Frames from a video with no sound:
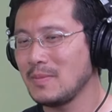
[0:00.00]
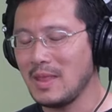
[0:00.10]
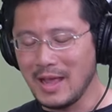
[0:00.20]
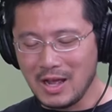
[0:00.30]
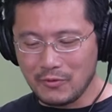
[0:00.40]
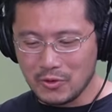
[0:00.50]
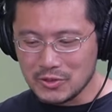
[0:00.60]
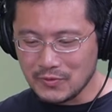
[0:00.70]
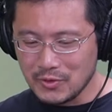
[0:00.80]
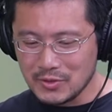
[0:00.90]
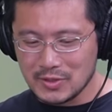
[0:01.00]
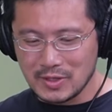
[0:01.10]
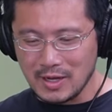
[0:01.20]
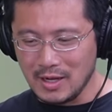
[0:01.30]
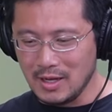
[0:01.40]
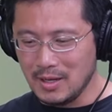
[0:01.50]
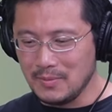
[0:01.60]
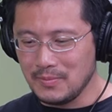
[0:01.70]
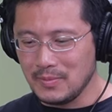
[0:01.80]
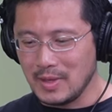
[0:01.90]
Yeah, of course, of course.
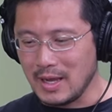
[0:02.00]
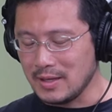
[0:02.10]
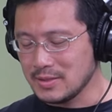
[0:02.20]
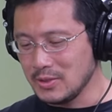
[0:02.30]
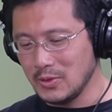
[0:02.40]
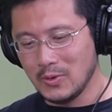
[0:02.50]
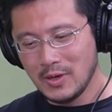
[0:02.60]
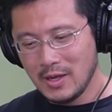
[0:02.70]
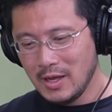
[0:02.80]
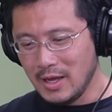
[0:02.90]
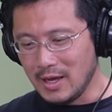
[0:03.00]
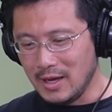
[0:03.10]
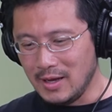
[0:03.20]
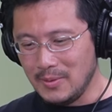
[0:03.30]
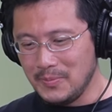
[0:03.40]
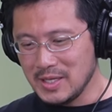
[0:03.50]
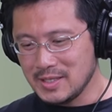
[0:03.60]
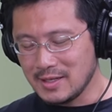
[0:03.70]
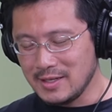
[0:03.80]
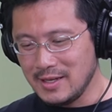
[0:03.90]
Um, yeah, so uh,
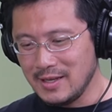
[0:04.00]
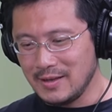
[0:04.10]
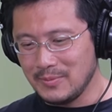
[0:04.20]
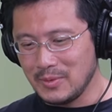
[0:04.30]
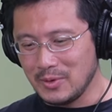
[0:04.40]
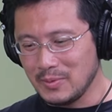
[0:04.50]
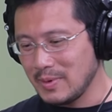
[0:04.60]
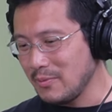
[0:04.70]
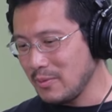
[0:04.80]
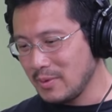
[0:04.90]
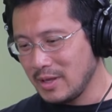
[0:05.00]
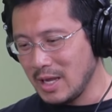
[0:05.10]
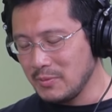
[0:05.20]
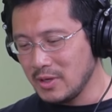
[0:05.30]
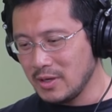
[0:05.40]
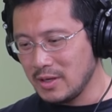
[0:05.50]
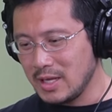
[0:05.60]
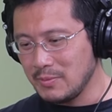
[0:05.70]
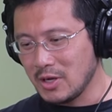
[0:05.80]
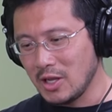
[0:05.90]
basically, came to
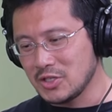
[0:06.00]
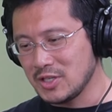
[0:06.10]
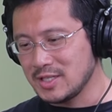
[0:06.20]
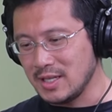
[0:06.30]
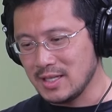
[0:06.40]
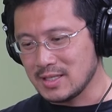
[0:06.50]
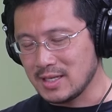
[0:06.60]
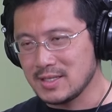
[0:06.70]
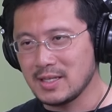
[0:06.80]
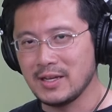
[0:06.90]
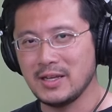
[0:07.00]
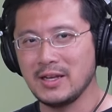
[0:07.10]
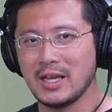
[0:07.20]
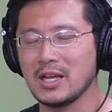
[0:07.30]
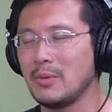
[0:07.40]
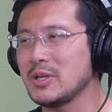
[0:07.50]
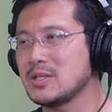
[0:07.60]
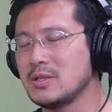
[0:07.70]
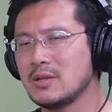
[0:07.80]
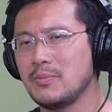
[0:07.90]
came to college in the states. I studied
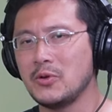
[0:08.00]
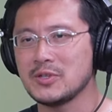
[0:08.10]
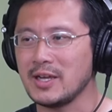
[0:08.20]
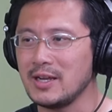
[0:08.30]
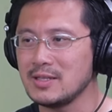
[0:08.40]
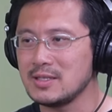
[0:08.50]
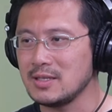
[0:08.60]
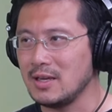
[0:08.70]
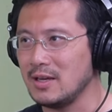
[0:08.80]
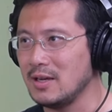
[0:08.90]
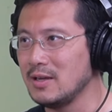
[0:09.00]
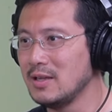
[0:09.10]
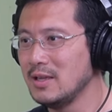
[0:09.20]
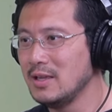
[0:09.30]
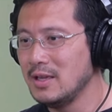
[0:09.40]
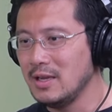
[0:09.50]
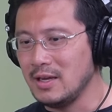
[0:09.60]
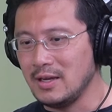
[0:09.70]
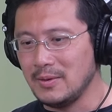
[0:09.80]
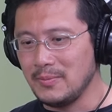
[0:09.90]
economics and computer science uh,
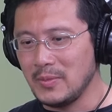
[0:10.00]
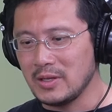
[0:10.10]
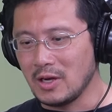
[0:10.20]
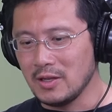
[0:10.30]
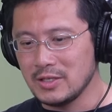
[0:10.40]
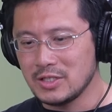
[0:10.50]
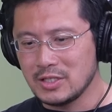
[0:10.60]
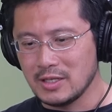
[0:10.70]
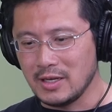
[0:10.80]
um, in college.